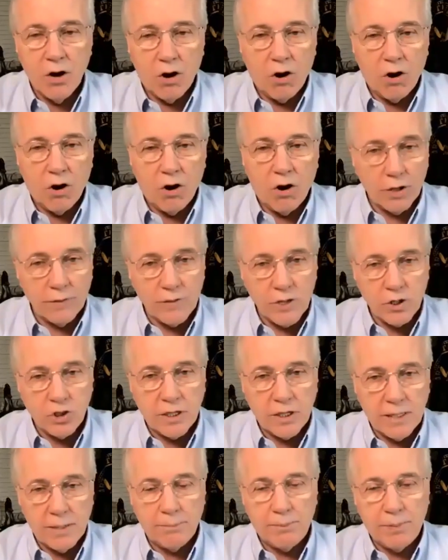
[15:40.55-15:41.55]
all of the
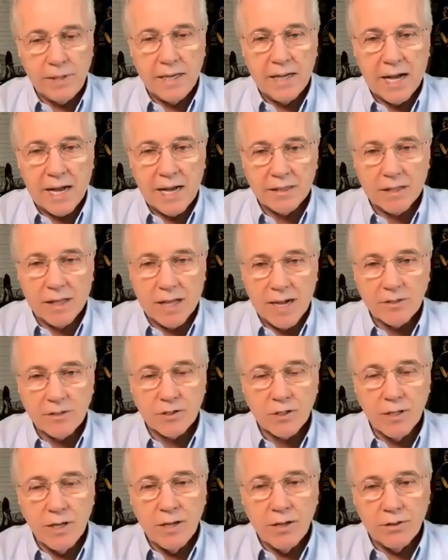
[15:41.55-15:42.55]
GMP
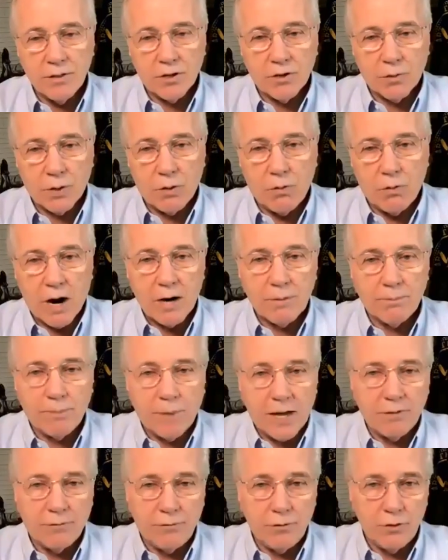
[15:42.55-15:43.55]
guidelines that are required
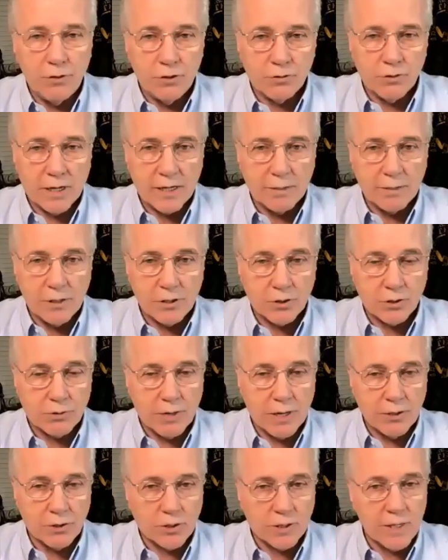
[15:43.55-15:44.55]
by the Food and Drug
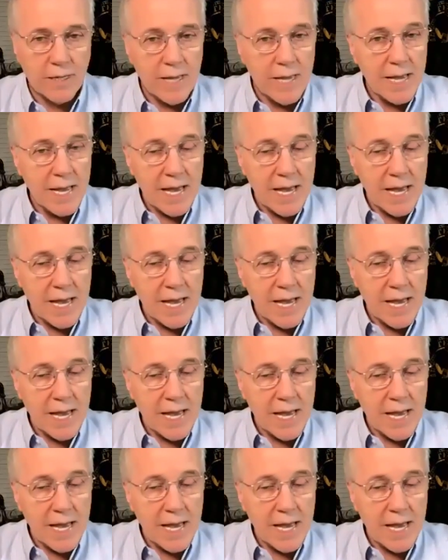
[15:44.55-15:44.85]
Administration.